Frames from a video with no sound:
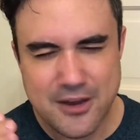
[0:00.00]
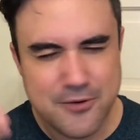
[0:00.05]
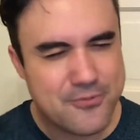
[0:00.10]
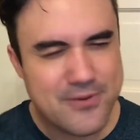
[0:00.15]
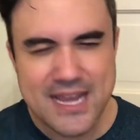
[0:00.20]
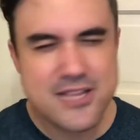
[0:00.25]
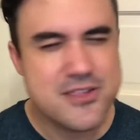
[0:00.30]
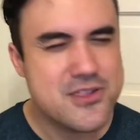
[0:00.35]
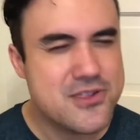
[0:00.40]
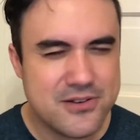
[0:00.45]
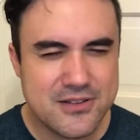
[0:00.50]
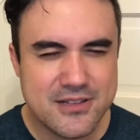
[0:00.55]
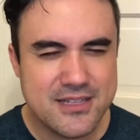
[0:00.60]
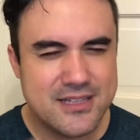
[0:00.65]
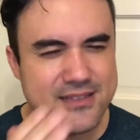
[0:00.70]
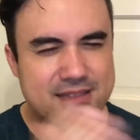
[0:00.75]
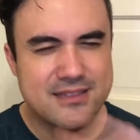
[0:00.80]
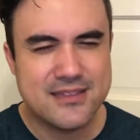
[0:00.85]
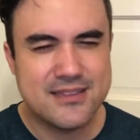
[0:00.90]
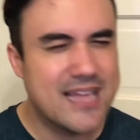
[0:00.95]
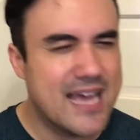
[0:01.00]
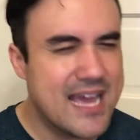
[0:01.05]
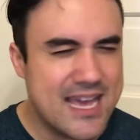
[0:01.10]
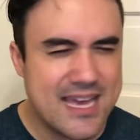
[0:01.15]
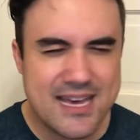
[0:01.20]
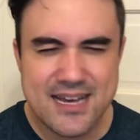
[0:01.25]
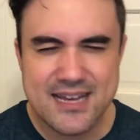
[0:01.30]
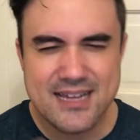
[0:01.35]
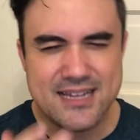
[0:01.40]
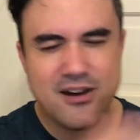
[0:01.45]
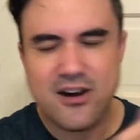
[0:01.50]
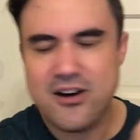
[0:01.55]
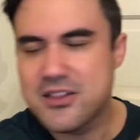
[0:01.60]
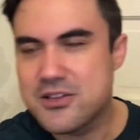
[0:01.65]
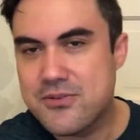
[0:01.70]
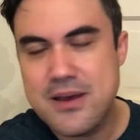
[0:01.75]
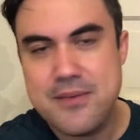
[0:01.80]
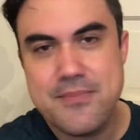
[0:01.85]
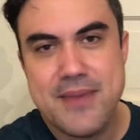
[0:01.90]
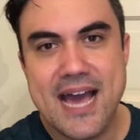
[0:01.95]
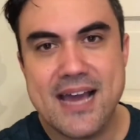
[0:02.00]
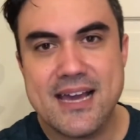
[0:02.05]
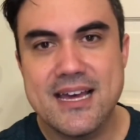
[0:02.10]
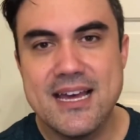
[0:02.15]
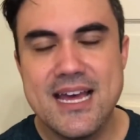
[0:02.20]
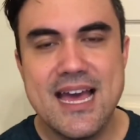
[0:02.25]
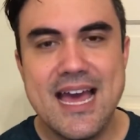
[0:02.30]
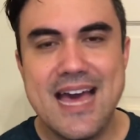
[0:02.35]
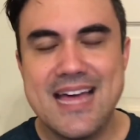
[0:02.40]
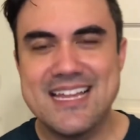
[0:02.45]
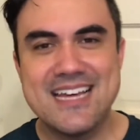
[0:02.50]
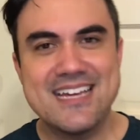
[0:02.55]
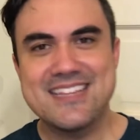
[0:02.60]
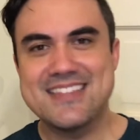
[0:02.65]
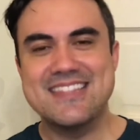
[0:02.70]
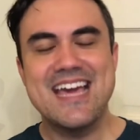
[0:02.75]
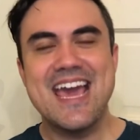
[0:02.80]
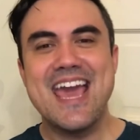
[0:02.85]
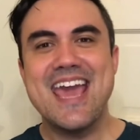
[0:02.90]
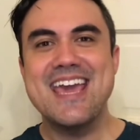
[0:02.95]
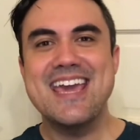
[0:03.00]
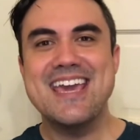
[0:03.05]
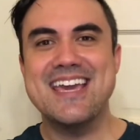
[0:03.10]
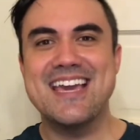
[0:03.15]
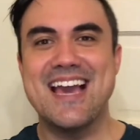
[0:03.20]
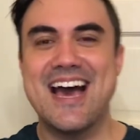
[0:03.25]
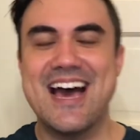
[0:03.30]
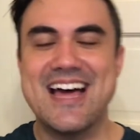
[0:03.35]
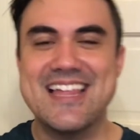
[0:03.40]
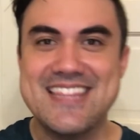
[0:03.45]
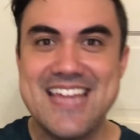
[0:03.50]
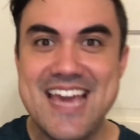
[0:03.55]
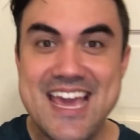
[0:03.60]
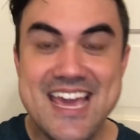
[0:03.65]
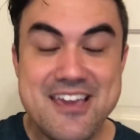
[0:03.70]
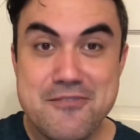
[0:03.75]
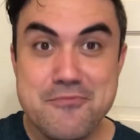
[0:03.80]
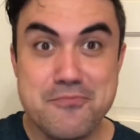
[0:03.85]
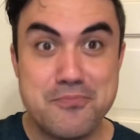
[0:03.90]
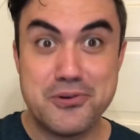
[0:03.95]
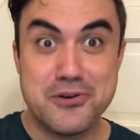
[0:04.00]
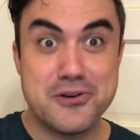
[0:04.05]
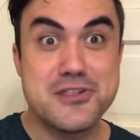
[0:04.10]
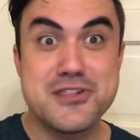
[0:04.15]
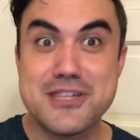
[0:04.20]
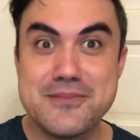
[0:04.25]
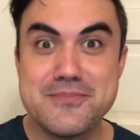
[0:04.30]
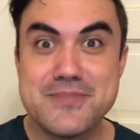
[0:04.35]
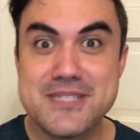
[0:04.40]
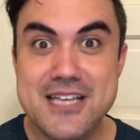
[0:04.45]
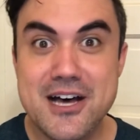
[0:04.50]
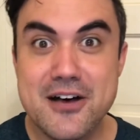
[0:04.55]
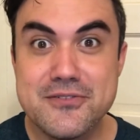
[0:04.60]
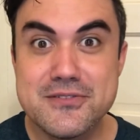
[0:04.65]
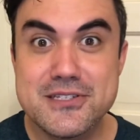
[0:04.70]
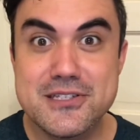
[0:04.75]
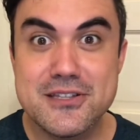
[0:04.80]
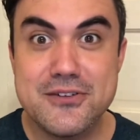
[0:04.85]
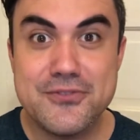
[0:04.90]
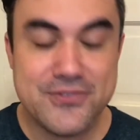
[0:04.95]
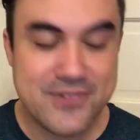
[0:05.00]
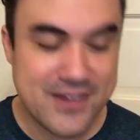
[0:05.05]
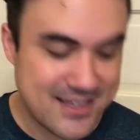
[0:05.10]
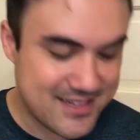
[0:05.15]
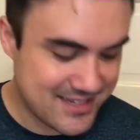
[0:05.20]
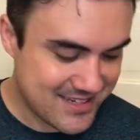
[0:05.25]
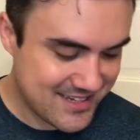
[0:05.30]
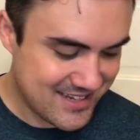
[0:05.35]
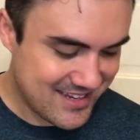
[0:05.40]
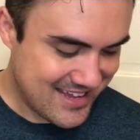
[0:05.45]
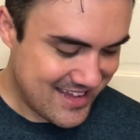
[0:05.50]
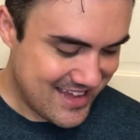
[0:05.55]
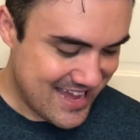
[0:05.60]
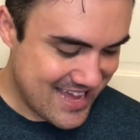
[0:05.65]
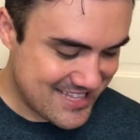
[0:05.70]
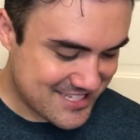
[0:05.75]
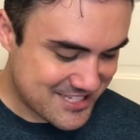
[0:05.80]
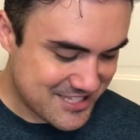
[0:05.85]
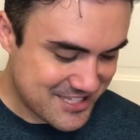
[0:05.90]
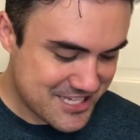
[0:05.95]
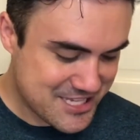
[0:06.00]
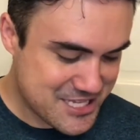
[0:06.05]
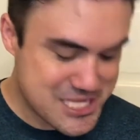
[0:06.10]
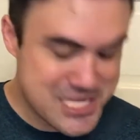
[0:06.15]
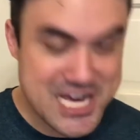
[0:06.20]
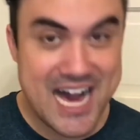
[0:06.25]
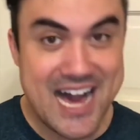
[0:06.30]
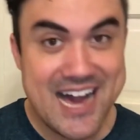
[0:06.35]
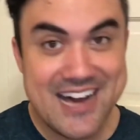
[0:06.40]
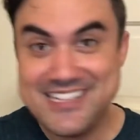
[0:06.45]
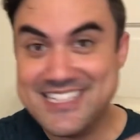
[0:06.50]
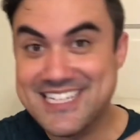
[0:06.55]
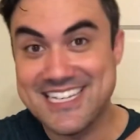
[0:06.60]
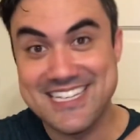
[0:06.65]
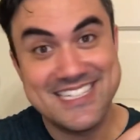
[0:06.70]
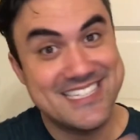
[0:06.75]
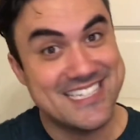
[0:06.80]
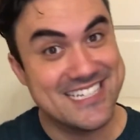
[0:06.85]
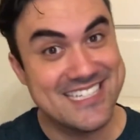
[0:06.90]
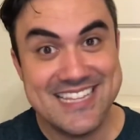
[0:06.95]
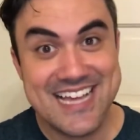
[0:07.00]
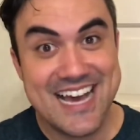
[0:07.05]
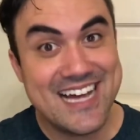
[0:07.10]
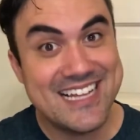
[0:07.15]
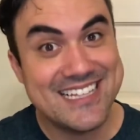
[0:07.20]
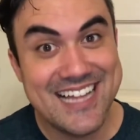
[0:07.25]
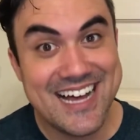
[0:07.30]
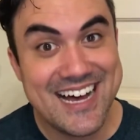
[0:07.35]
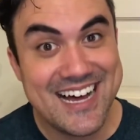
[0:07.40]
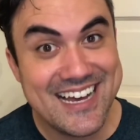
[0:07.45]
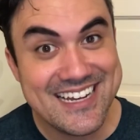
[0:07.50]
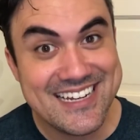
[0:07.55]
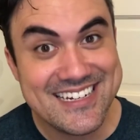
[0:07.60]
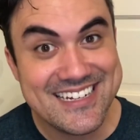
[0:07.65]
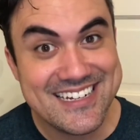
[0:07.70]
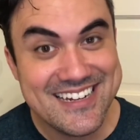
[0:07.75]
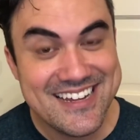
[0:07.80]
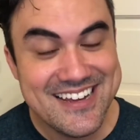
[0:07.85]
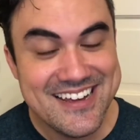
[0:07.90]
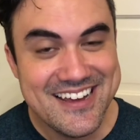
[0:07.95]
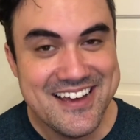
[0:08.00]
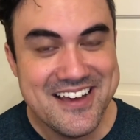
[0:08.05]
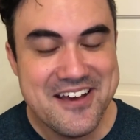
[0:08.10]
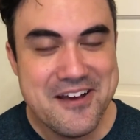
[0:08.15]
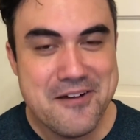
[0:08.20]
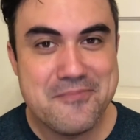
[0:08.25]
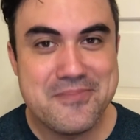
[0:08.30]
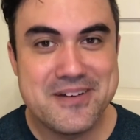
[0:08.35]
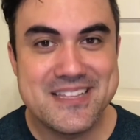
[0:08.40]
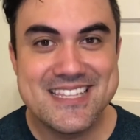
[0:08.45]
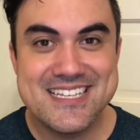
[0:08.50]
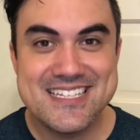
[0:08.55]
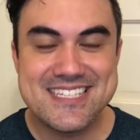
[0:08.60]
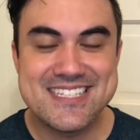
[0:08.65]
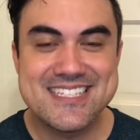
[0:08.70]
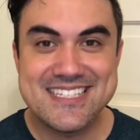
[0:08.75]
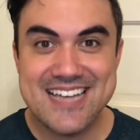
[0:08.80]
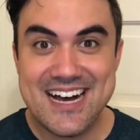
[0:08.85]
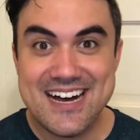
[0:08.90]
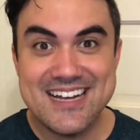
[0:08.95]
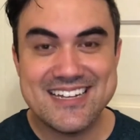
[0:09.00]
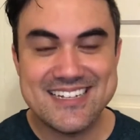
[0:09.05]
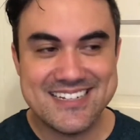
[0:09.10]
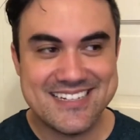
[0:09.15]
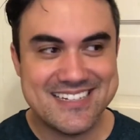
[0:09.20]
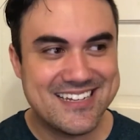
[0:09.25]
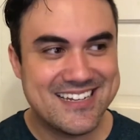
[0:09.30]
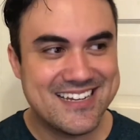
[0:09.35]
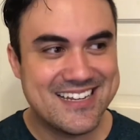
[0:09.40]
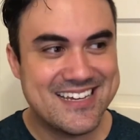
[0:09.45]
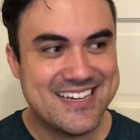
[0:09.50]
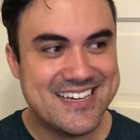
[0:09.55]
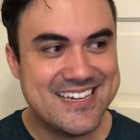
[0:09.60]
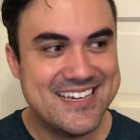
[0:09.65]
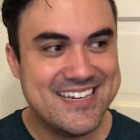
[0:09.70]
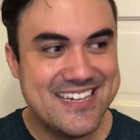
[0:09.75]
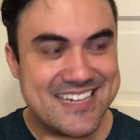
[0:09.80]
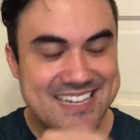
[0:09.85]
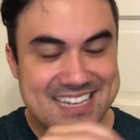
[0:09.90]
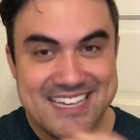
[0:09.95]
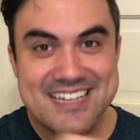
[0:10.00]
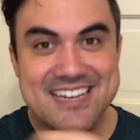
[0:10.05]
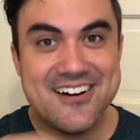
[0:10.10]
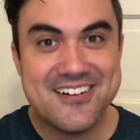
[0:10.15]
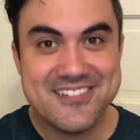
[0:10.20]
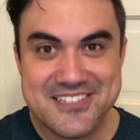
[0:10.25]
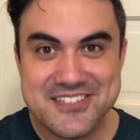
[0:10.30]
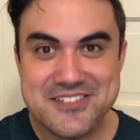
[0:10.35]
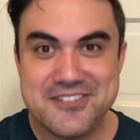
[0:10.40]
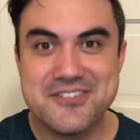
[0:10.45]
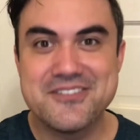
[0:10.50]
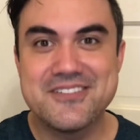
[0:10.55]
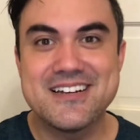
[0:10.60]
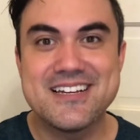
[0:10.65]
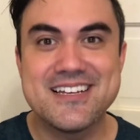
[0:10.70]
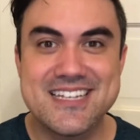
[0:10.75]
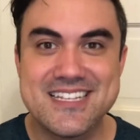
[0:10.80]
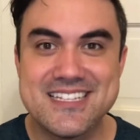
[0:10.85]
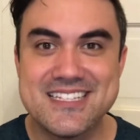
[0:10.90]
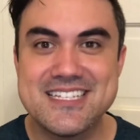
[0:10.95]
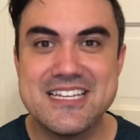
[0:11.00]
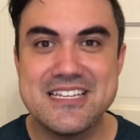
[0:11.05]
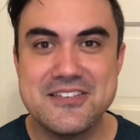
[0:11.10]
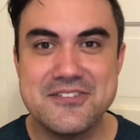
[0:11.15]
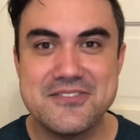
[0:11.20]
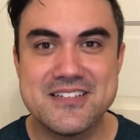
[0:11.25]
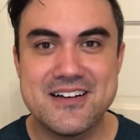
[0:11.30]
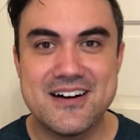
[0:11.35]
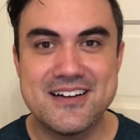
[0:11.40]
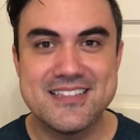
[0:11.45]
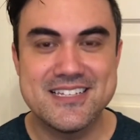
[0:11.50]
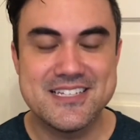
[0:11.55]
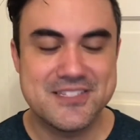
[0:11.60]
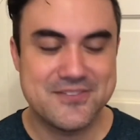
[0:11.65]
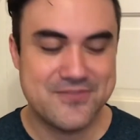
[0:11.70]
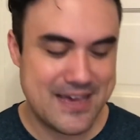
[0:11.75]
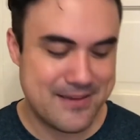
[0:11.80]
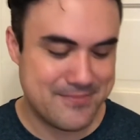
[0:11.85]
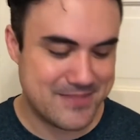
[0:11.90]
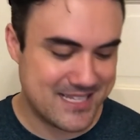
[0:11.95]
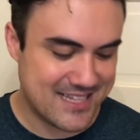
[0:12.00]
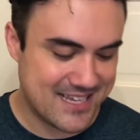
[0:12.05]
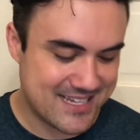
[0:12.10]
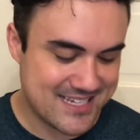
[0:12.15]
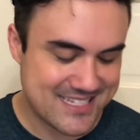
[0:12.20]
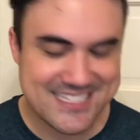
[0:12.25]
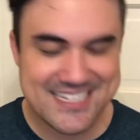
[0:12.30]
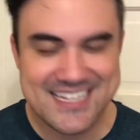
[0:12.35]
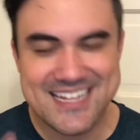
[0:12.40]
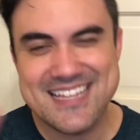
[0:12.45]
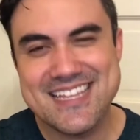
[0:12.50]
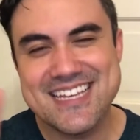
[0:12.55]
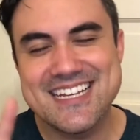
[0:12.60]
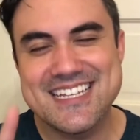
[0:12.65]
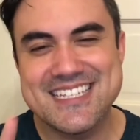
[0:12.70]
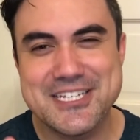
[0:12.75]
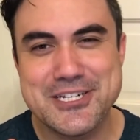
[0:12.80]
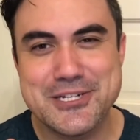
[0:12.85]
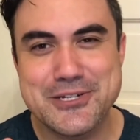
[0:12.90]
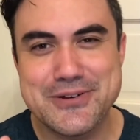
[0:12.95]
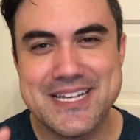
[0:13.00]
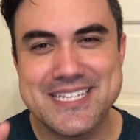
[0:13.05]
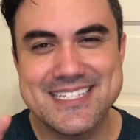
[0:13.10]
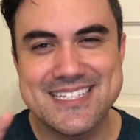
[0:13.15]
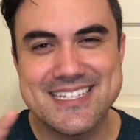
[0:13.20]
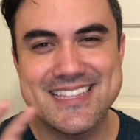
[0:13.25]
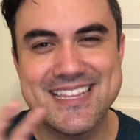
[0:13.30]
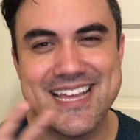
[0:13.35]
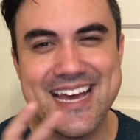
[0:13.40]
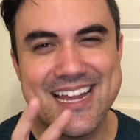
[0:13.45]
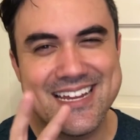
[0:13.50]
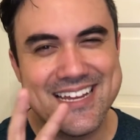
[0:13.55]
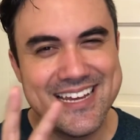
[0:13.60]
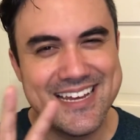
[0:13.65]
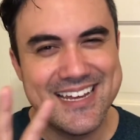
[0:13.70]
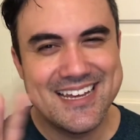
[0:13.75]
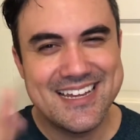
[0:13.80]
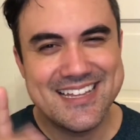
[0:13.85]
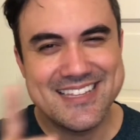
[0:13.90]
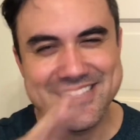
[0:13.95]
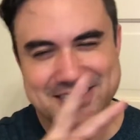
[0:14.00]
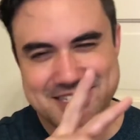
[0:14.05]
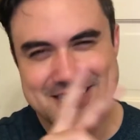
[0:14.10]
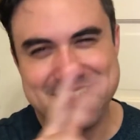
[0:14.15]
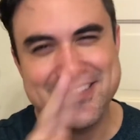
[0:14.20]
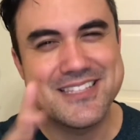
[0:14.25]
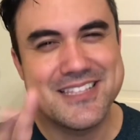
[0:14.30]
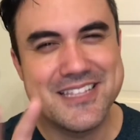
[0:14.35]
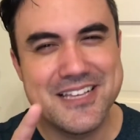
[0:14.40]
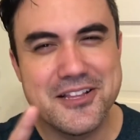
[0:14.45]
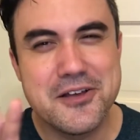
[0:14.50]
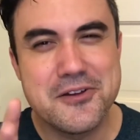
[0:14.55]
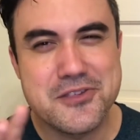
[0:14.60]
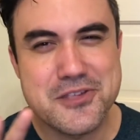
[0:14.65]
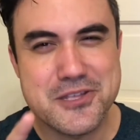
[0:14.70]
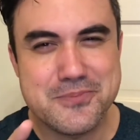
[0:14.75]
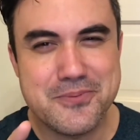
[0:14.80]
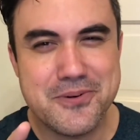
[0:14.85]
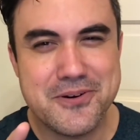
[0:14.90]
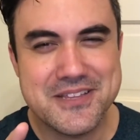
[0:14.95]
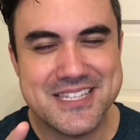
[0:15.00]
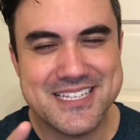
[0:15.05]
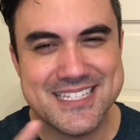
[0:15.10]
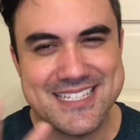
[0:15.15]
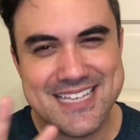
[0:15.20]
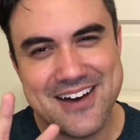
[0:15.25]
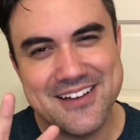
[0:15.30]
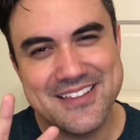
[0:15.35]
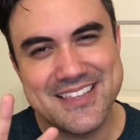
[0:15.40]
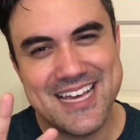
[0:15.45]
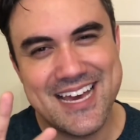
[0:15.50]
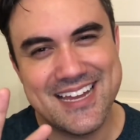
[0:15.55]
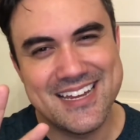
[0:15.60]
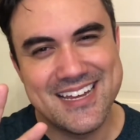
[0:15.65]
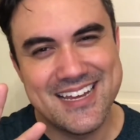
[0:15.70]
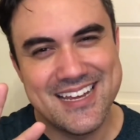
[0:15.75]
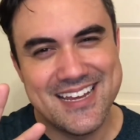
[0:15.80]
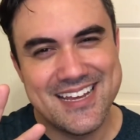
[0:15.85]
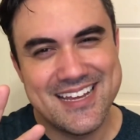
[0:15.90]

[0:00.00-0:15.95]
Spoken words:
Rachel and Leah, and all the way back. Like, they push themselves to the front. And so this child is in that line, but this son, he also continues on this family legacy. And I think it's interesting that, and the theologians point this out, that